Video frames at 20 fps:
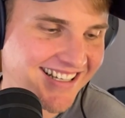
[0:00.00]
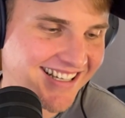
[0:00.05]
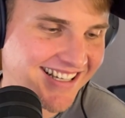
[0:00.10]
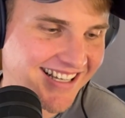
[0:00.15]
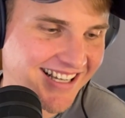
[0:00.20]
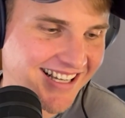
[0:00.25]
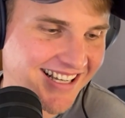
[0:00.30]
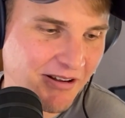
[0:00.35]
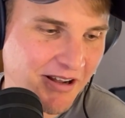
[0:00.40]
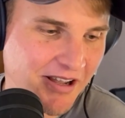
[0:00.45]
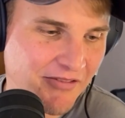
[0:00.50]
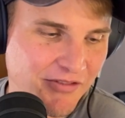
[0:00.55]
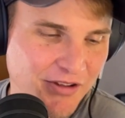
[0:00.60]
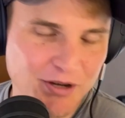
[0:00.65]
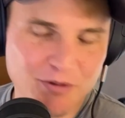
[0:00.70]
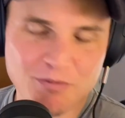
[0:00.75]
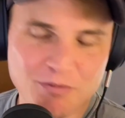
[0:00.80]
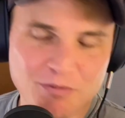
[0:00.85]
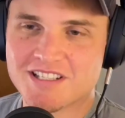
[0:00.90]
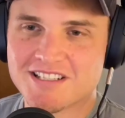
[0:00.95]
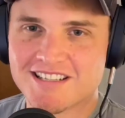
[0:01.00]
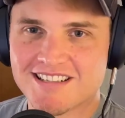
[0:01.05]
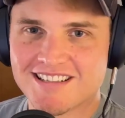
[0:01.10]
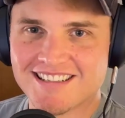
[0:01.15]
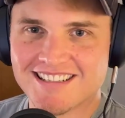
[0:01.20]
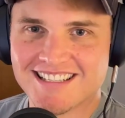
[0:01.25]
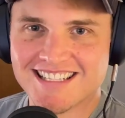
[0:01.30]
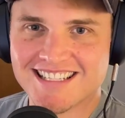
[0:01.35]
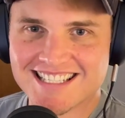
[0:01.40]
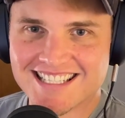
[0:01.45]
if anyone's
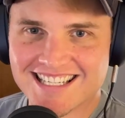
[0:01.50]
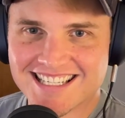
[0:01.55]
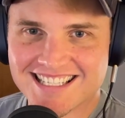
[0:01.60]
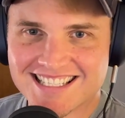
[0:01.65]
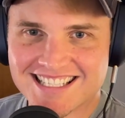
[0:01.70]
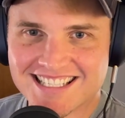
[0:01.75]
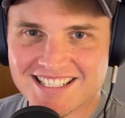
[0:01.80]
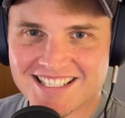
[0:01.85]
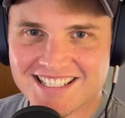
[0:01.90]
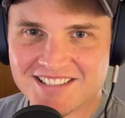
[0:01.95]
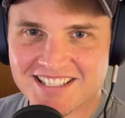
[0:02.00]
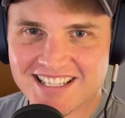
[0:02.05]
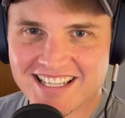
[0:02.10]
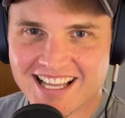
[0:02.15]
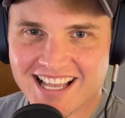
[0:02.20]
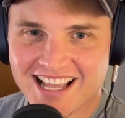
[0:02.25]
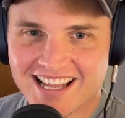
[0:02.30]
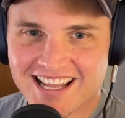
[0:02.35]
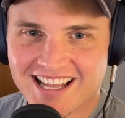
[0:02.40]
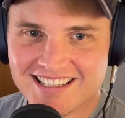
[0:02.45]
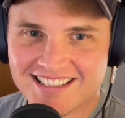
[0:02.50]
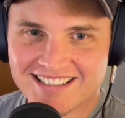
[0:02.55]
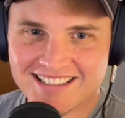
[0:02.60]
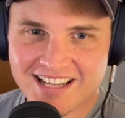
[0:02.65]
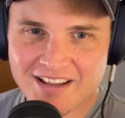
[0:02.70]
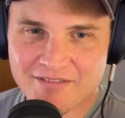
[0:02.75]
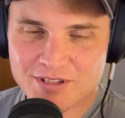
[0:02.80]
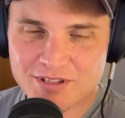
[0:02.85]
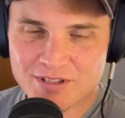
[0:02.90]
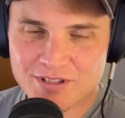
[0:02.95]
listening still to the end,
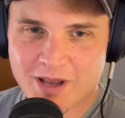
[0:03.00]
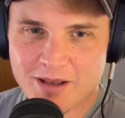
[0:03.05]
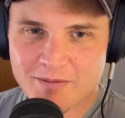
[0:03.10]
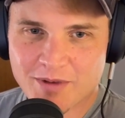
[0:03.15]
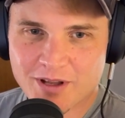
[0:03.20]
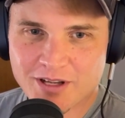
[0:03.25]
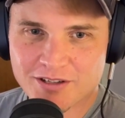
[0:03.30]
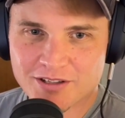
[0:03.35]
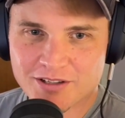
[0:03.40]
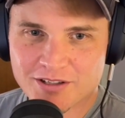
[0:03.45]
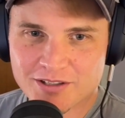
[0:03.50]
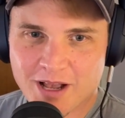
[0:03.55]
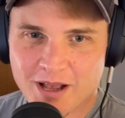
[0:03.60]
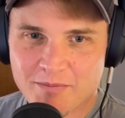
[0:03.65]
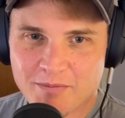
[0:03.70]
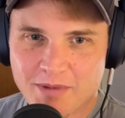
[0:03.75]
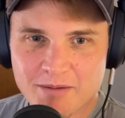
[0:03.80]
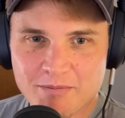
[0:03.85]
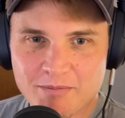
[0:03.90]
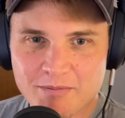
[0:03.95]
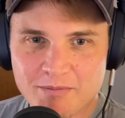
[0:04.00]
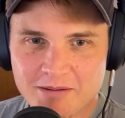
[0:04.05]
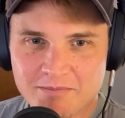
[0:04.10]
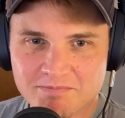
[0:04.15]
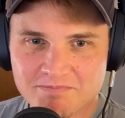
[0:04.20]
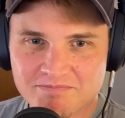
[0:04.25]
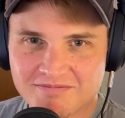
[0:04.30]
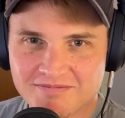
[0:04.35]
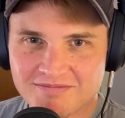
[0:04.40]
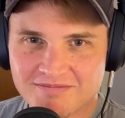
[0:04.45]
Devon's mom, Hunter's mom, my mom,
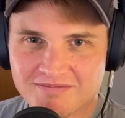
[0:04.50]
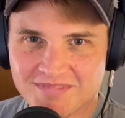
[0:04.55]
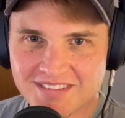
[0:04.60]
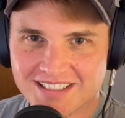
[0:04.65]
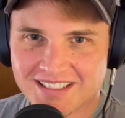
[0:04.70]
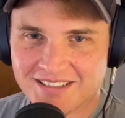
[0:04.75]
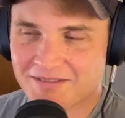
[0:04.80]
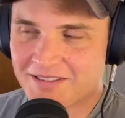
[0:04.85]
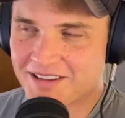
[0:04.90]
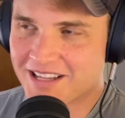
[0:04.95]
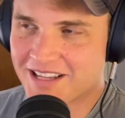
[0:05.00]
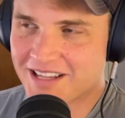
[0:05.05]
thank you